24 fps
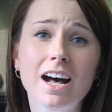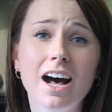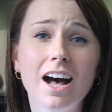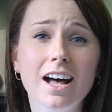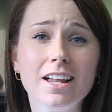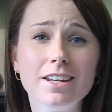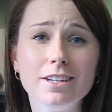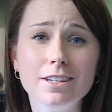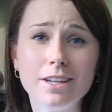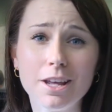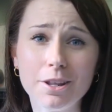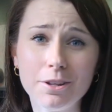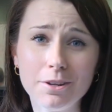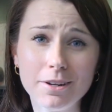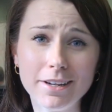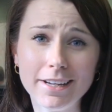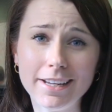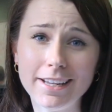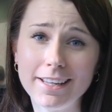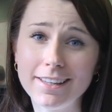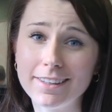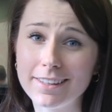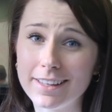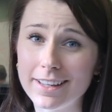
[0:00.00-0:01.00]
Another
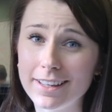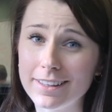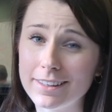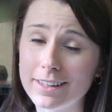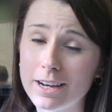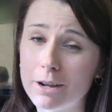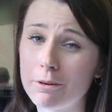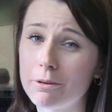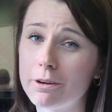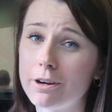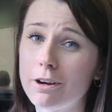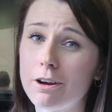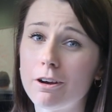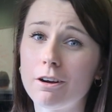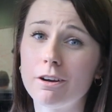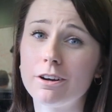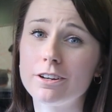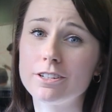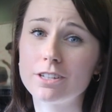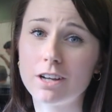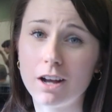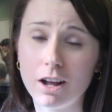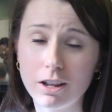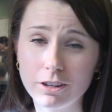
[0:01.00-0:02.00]
key thing that I would
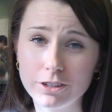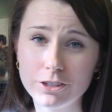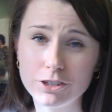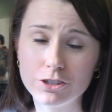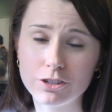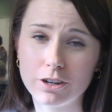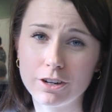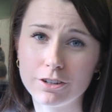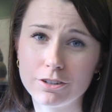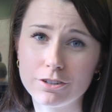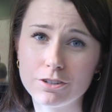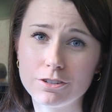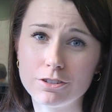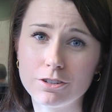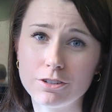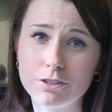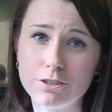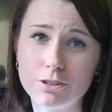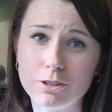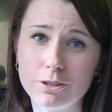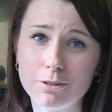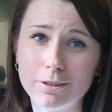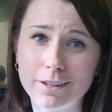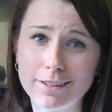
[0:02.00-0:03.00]
encourage all instructors to
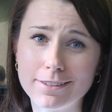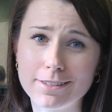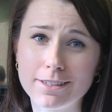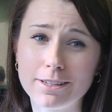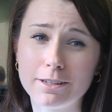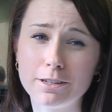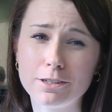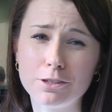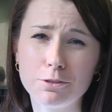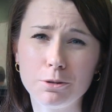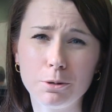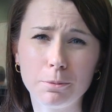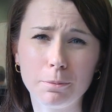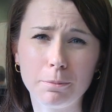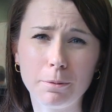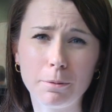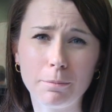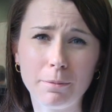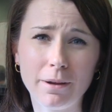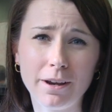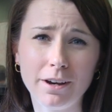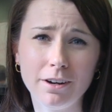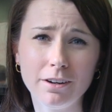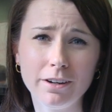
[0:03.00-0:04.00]
do is you're
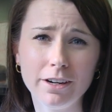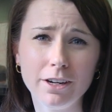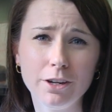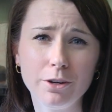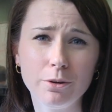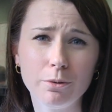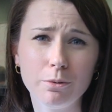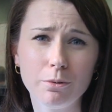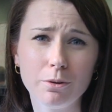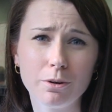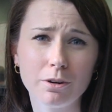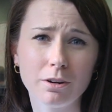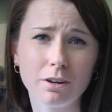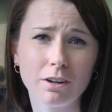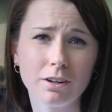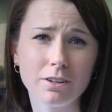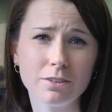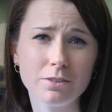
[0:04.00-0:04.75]
preparing your